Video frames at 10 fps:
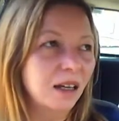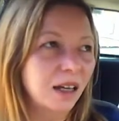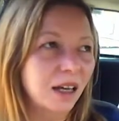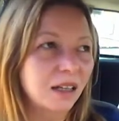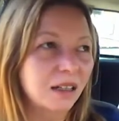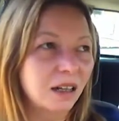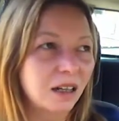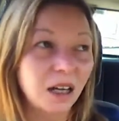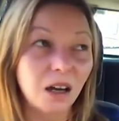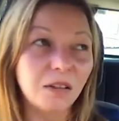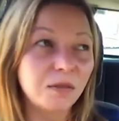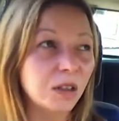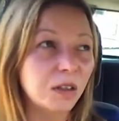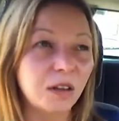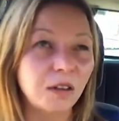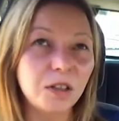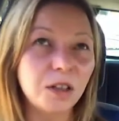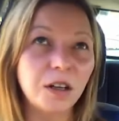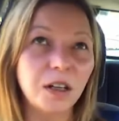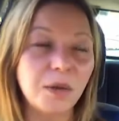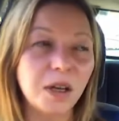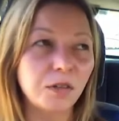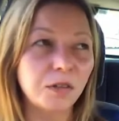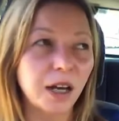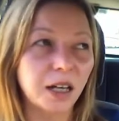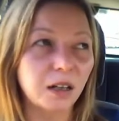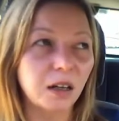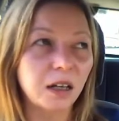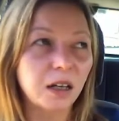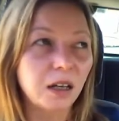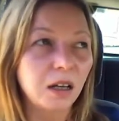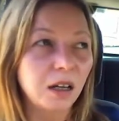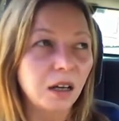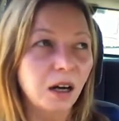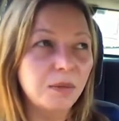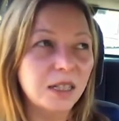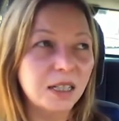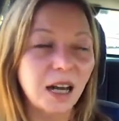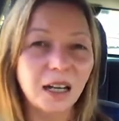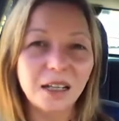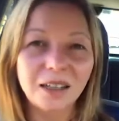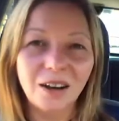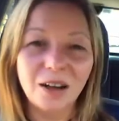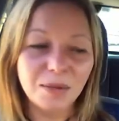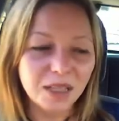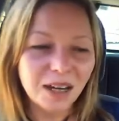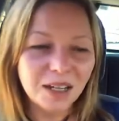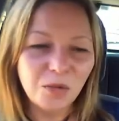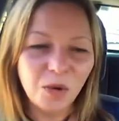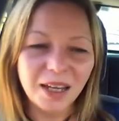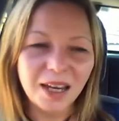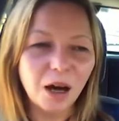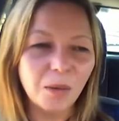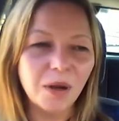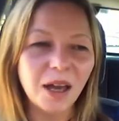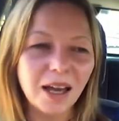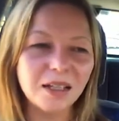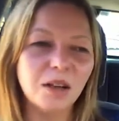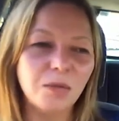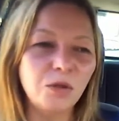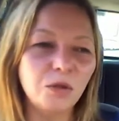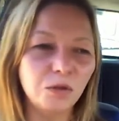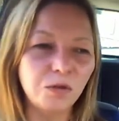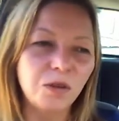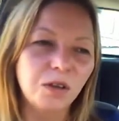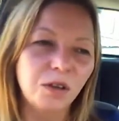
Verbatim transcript: and yeah I've, done, I've totally been off track and I I'm starting I'm starting to wake up as I move